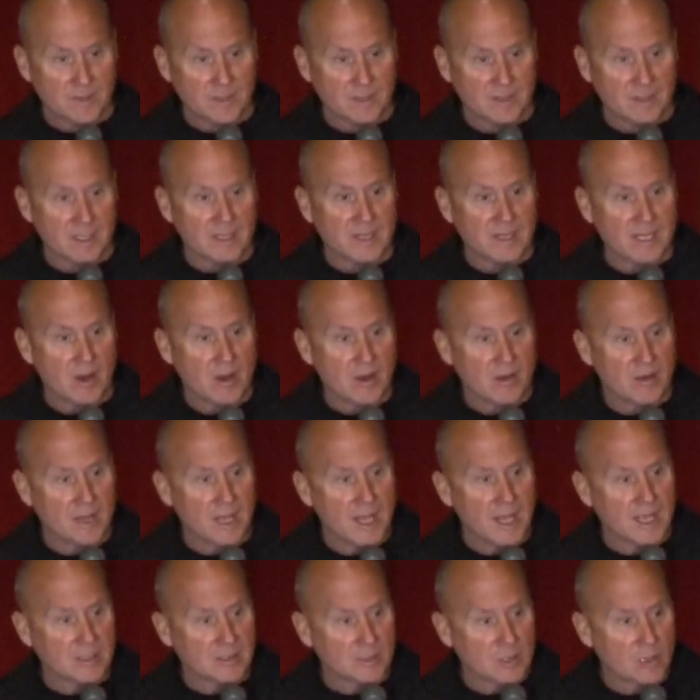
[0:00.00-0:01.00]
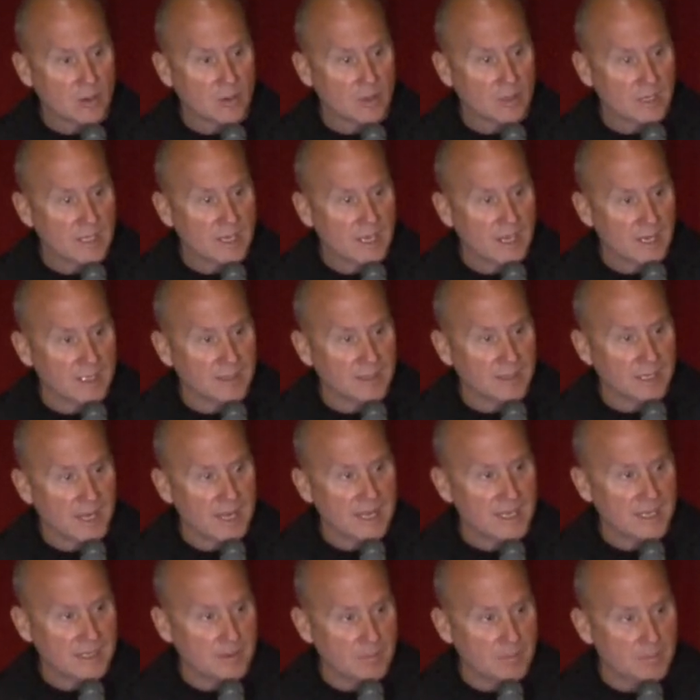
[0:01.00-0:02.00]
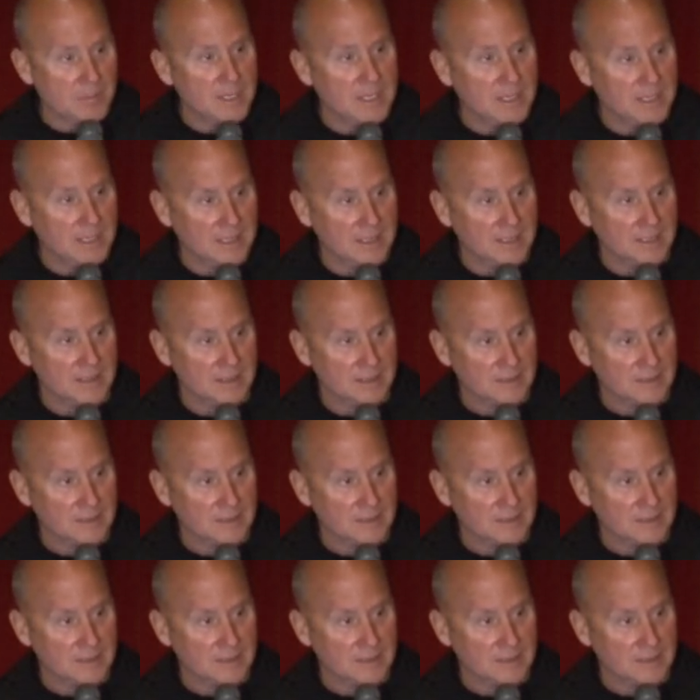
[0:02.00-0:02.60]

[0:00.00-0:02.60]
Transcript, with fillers: that they are not totally unlike me.